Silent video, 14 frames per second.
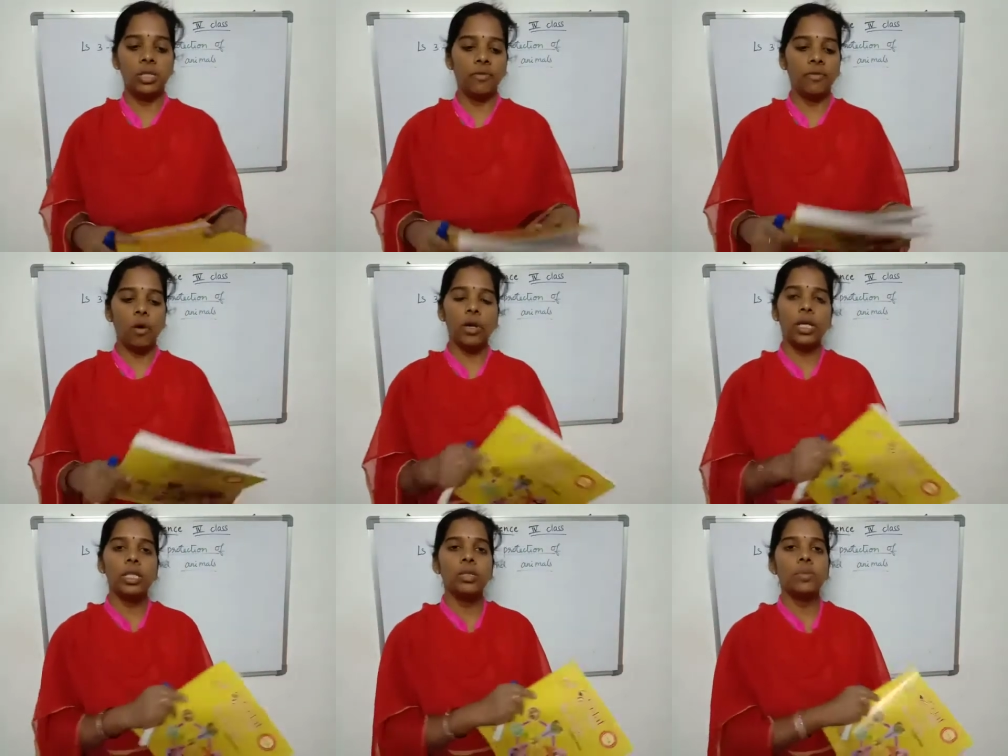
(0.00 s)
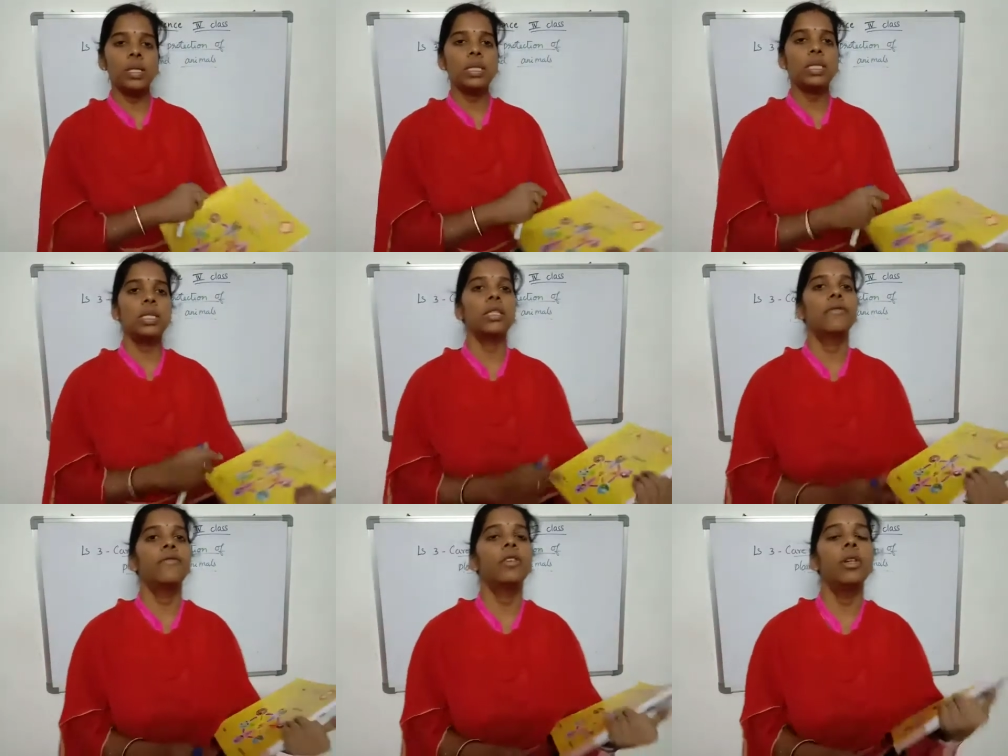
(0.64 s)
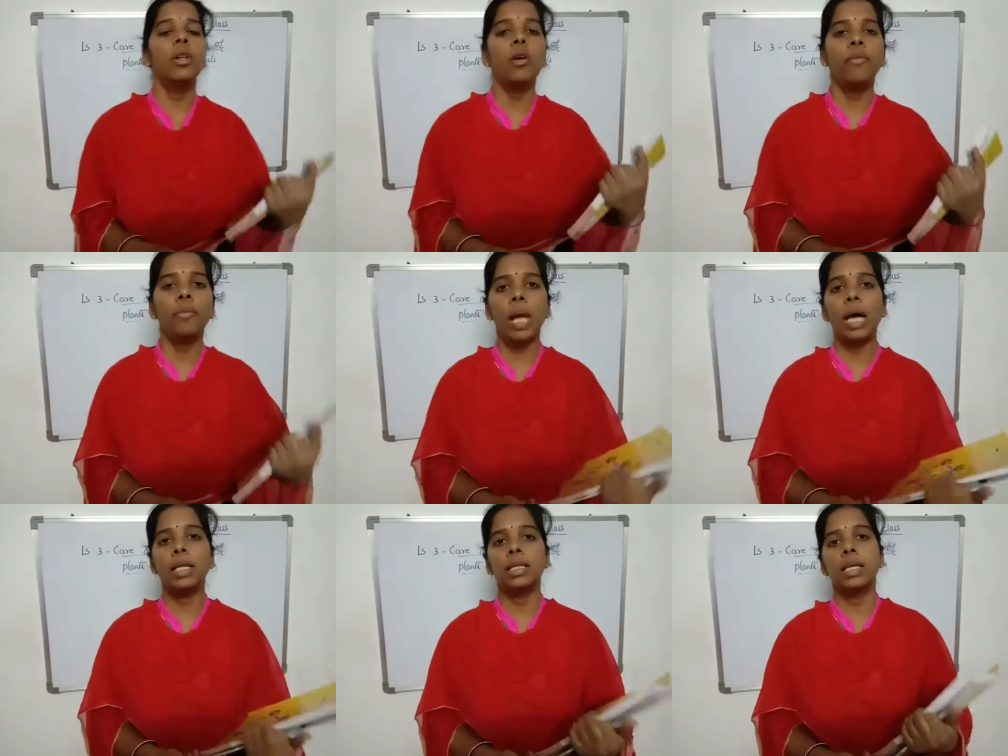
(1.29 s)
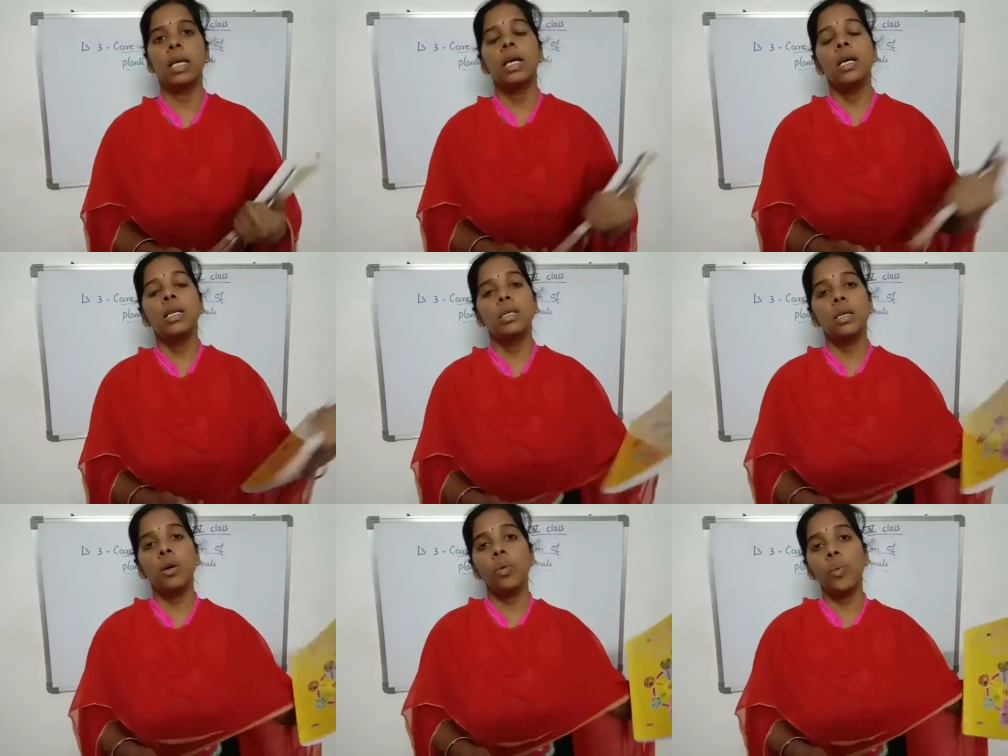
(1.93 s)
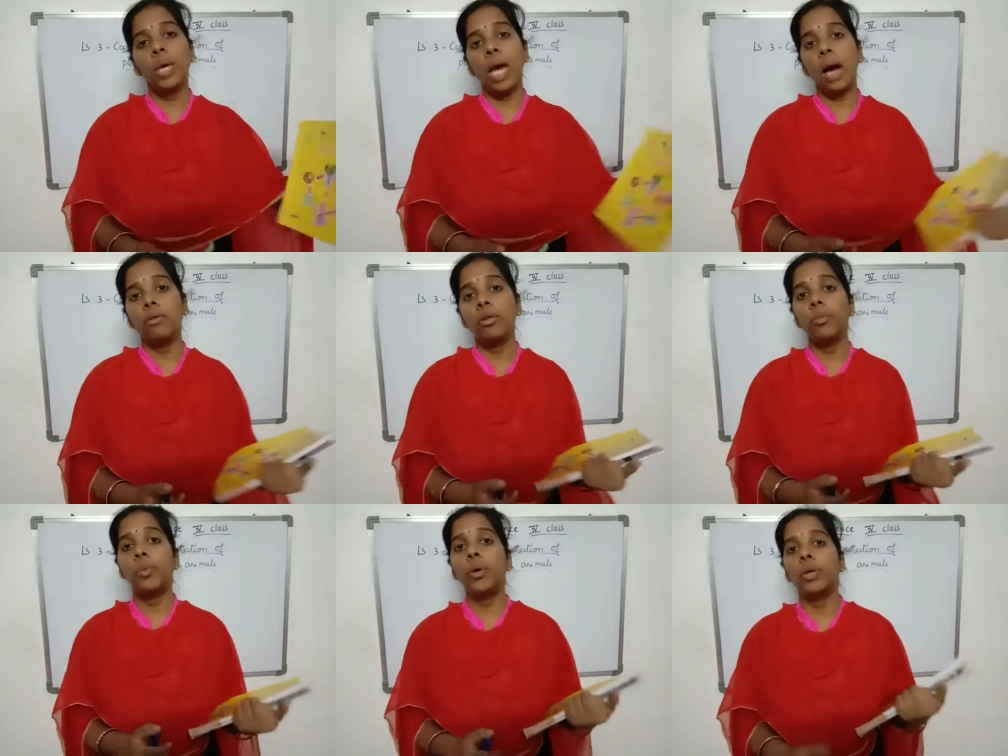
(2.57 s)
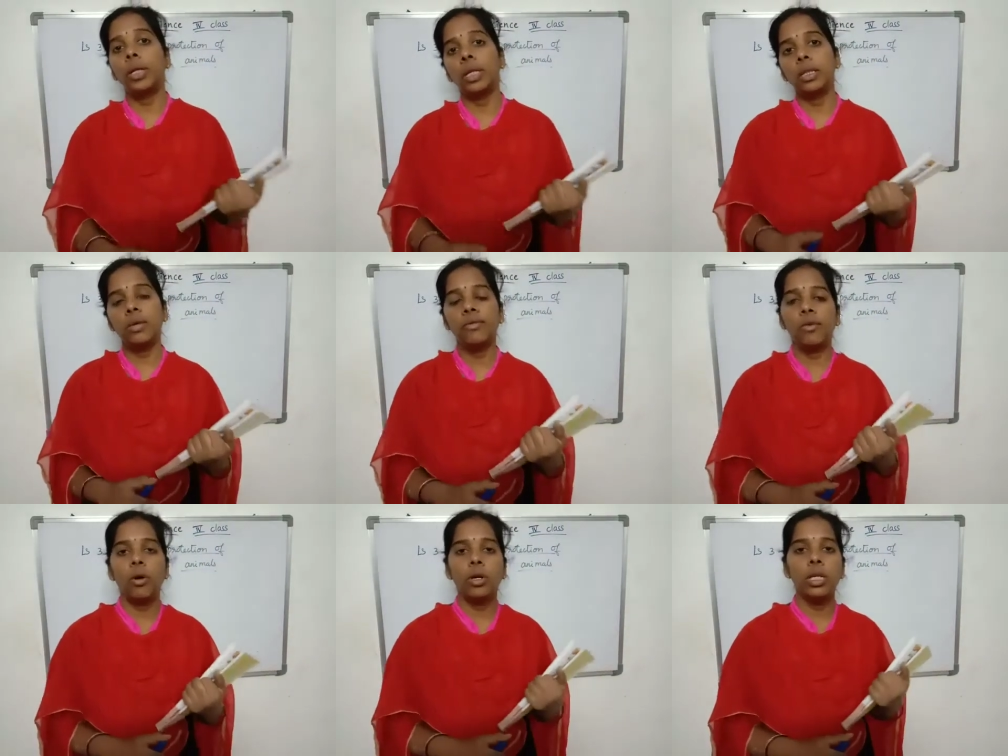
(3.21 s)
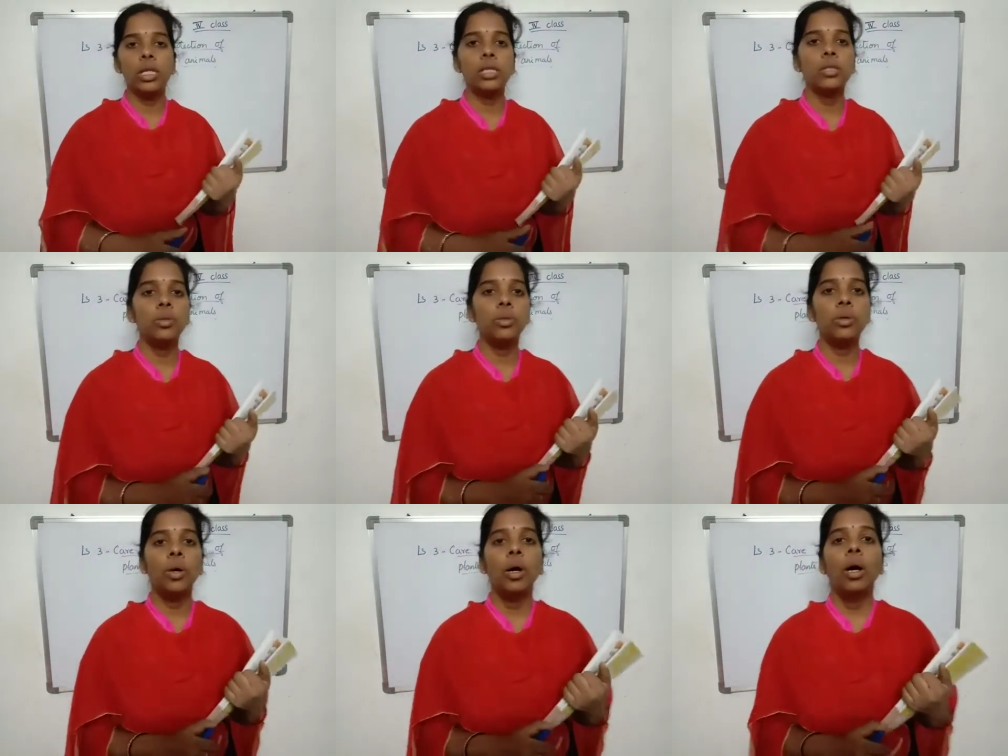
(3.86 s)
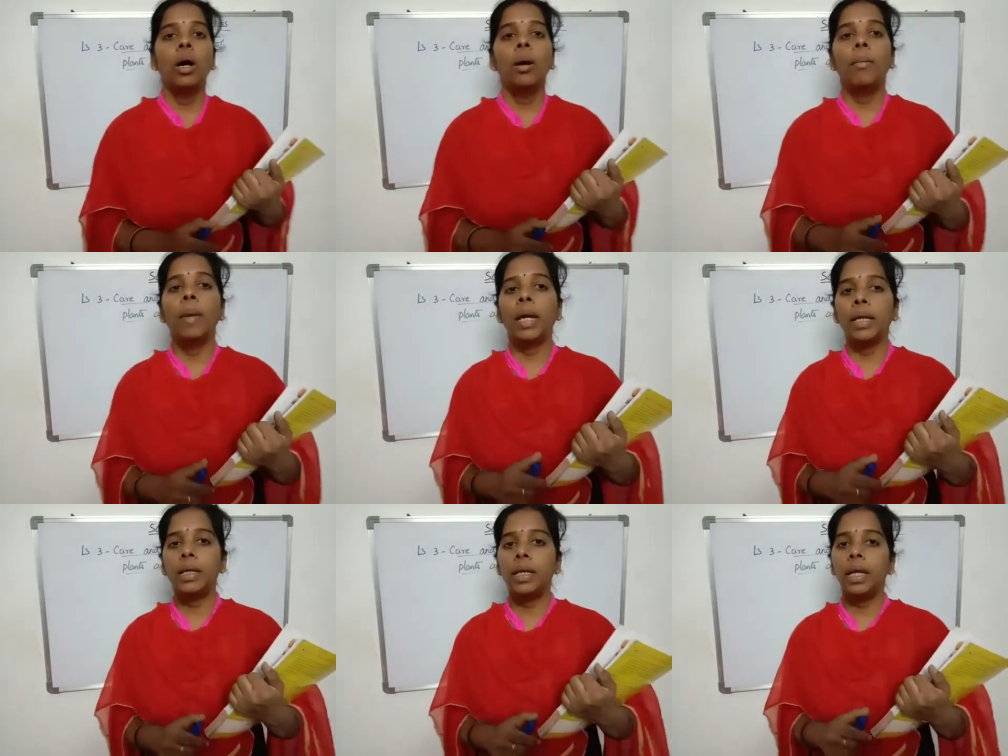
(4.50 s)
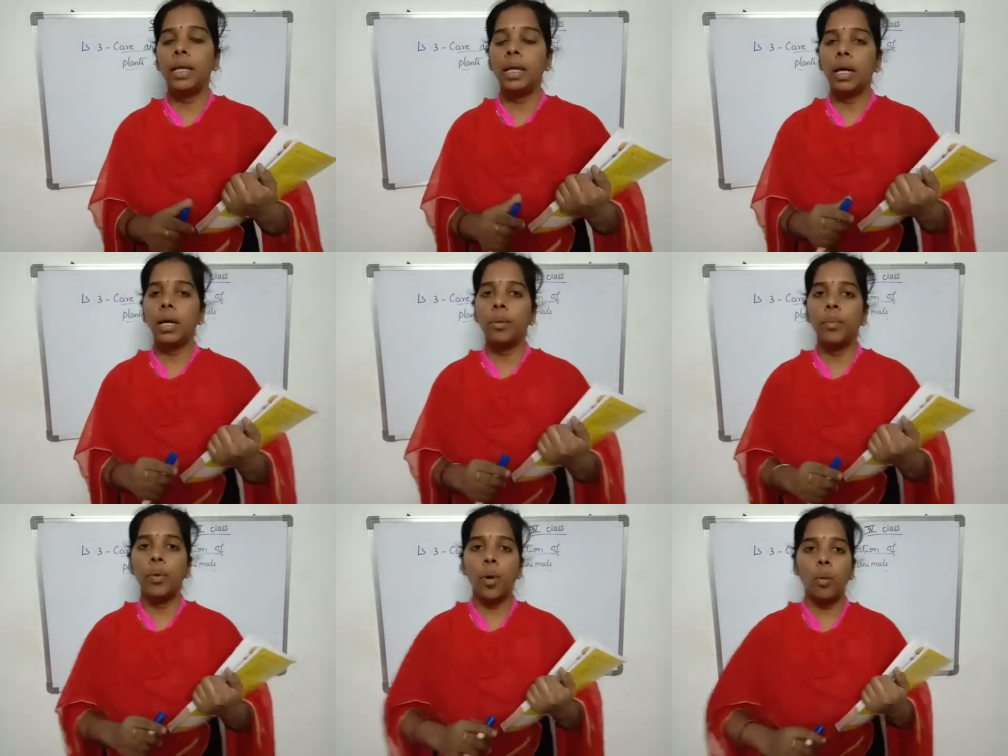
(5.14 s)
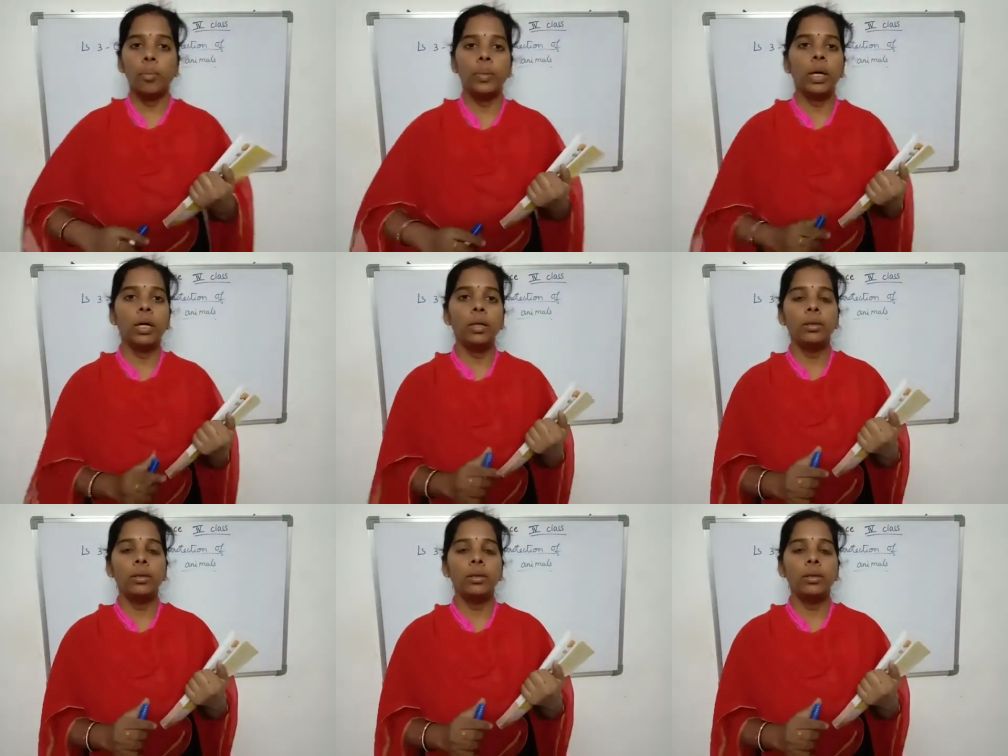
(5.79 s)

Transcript: Forest means it is full of plants, so we have to protect the forest to maintain a proper